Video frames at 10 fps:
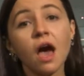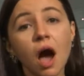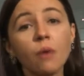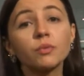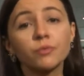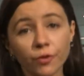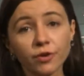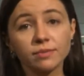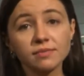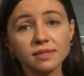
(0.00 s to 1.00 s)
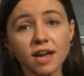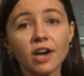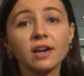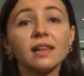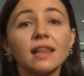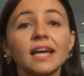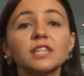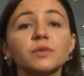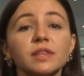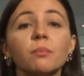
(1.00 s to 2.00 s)
Our programs are
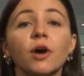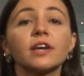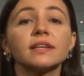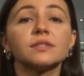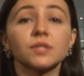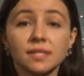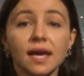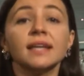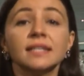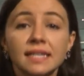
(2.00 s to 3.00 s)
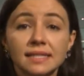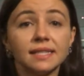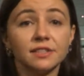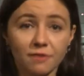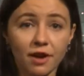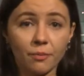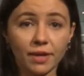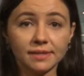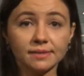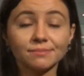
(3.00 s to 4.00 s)
aligned with the market and society needs and
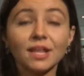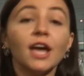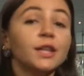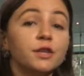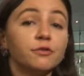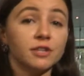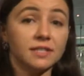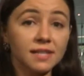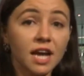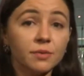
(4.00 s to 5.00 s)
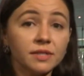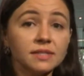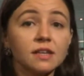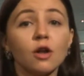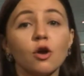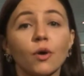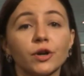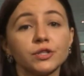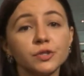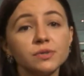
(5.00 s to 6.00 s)
developments. Different assignments allow
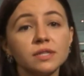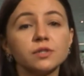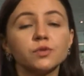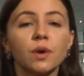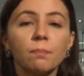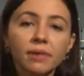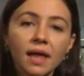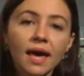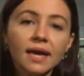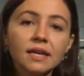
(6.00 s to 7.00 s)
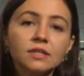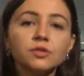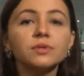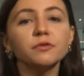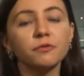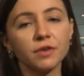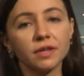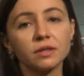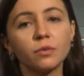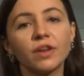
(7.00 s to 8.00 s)
our students to apply to the
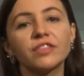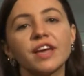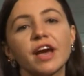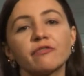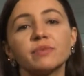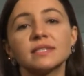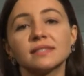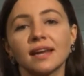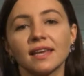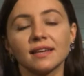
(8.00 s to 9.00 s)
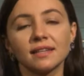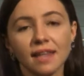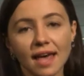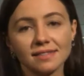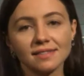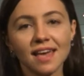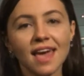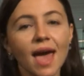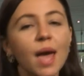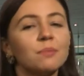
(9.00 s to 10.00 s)
field what they have been studying in class
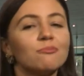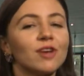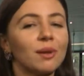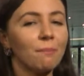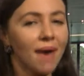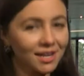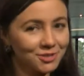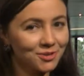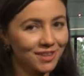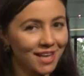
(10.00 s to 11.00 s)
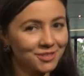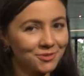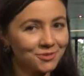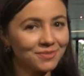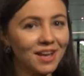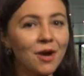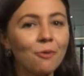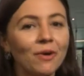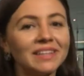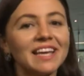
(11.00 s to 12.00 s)
and bring back to classroom
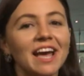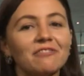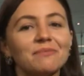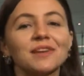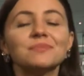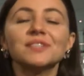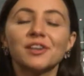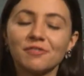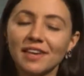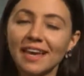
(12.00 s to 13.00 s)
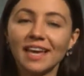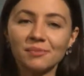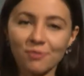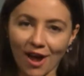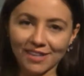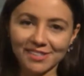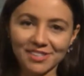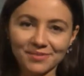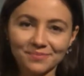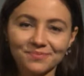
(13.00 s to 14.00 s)
what they have been observing in practice.